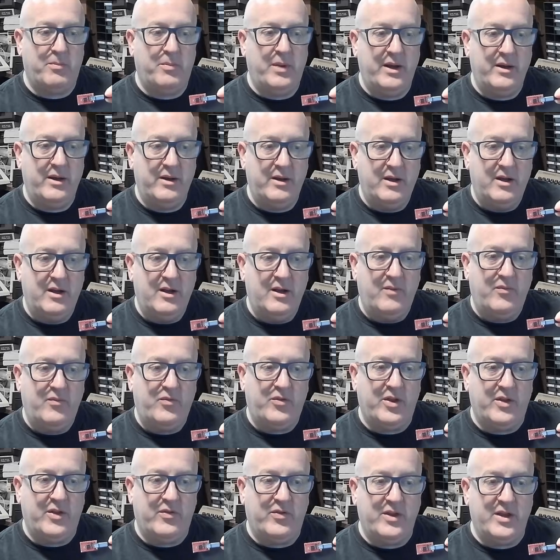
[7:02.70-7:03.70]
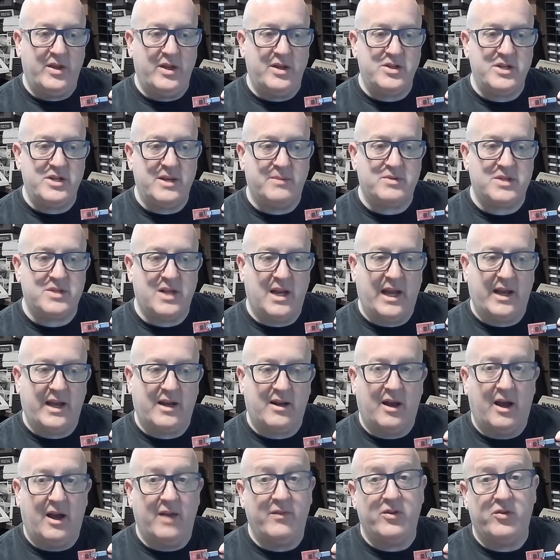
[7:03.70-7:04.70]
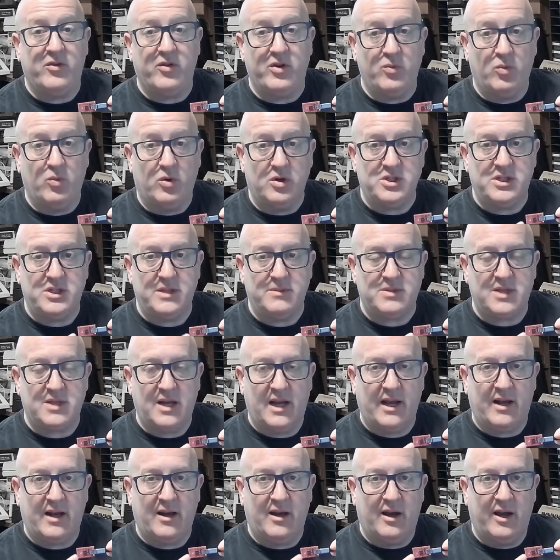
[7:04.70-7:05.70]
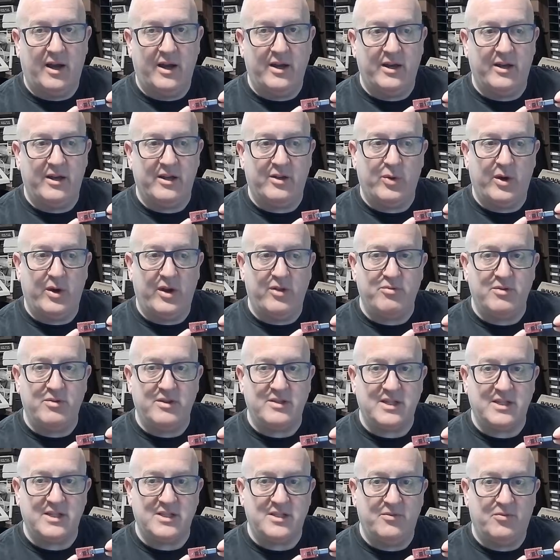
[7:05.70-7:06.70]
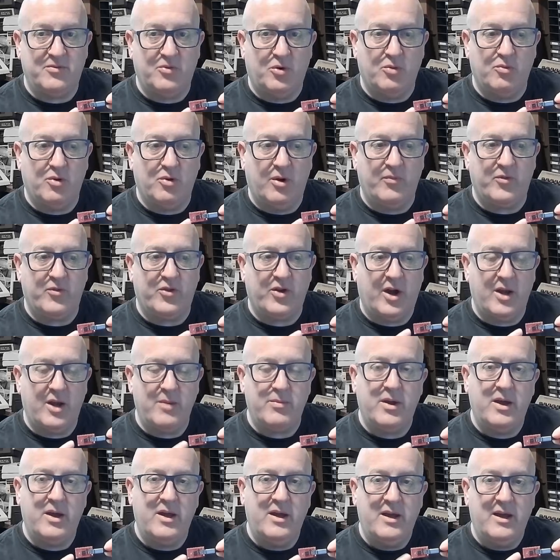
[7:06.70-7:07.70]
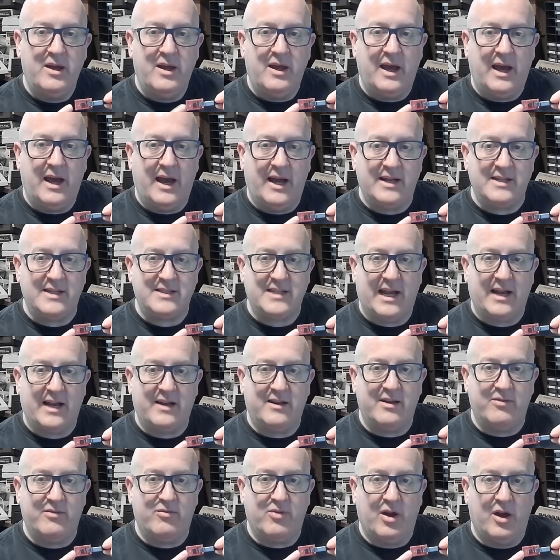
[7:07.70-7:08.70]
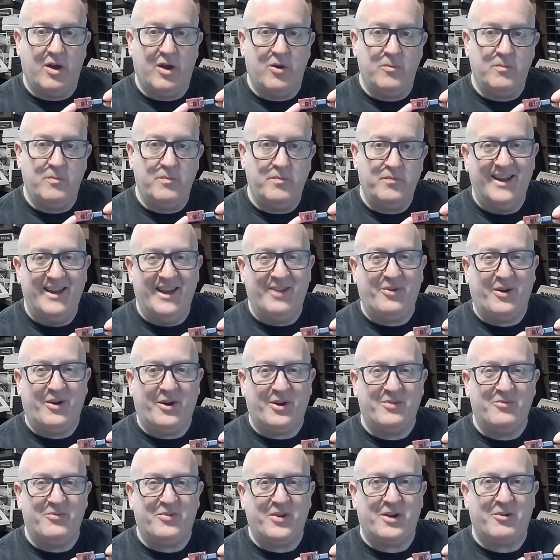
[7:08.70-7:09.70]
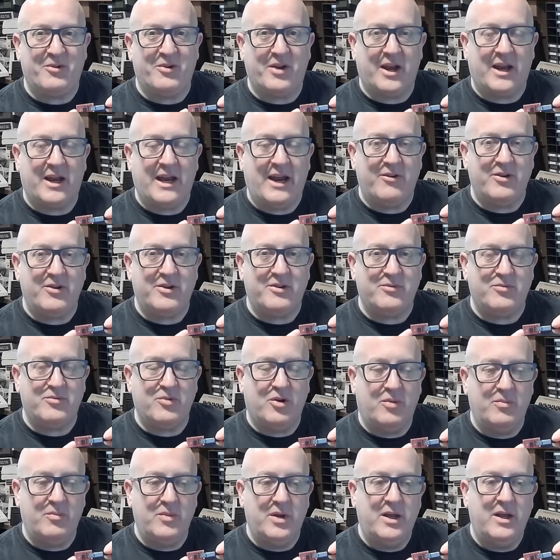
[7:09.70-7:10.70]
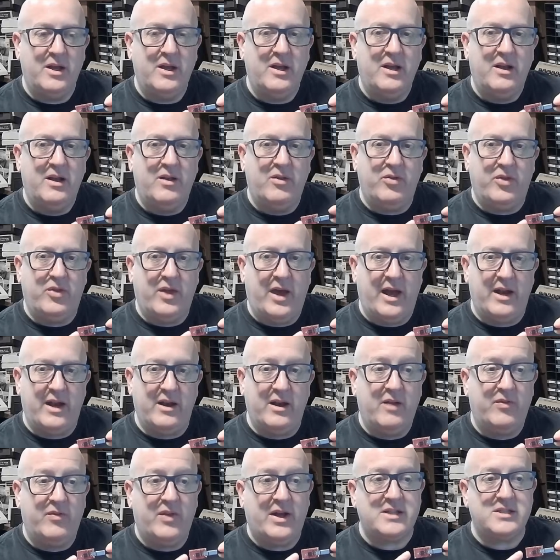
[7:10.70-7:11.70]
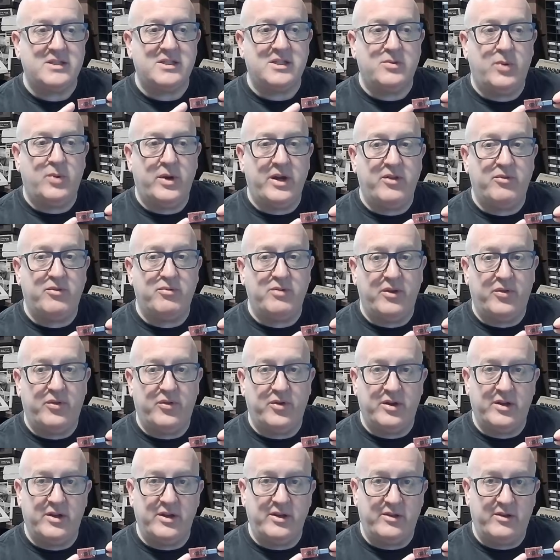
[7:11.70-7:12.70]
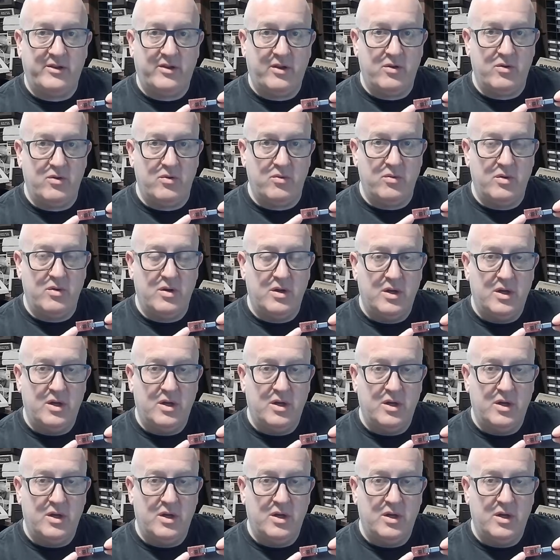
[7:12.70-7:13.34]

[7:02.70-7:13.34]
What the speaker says: bin that the chip select line, there's only one chip select line in the 2364 ROM type, and it's active low. If I'm configuring a character ROM, then that's a 2332